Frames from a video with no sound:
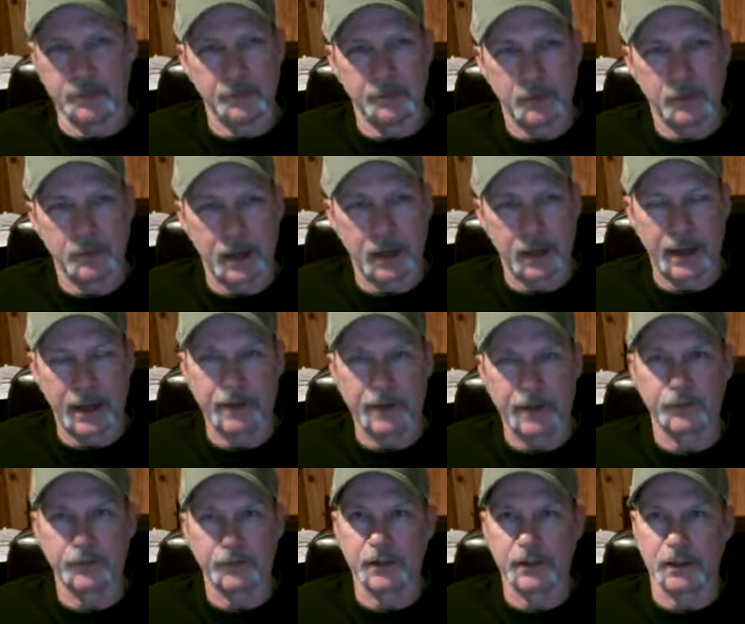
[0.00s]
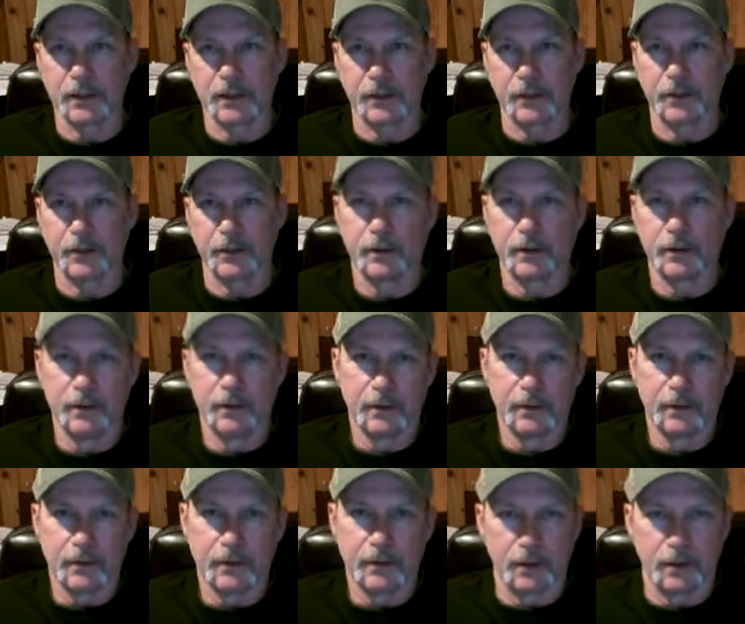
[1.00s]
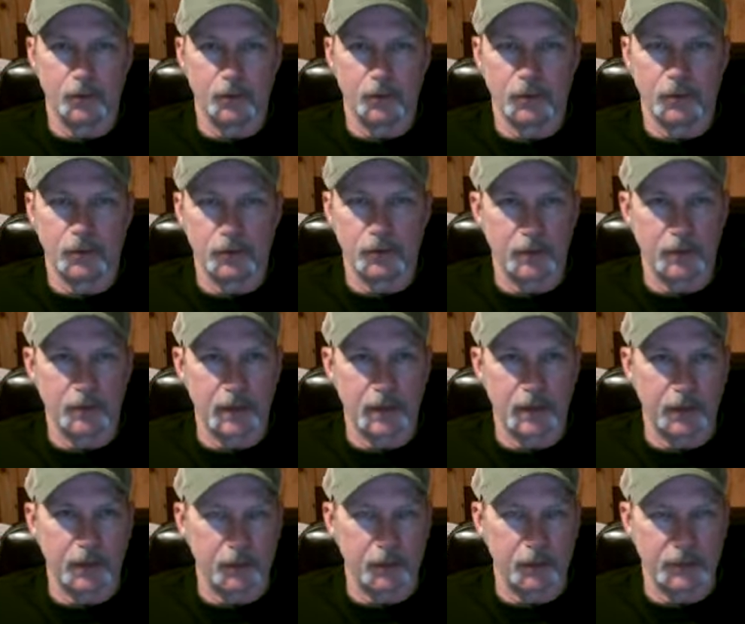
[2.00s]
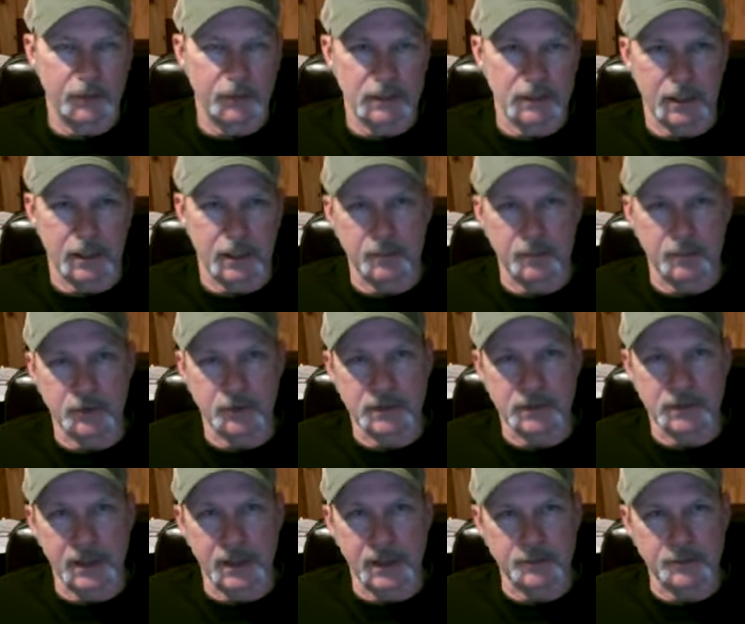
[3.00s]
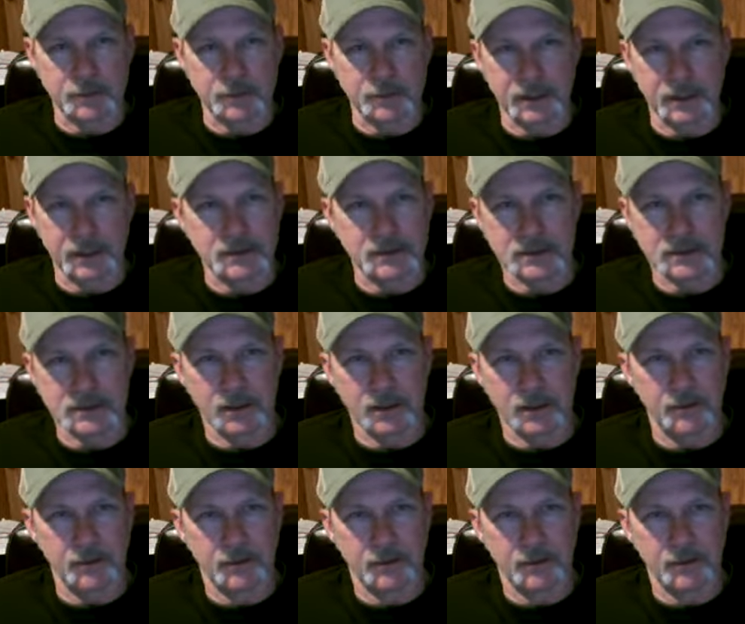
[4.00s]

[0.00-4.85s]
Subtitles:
I don't think another, we're got the second most cap space. So,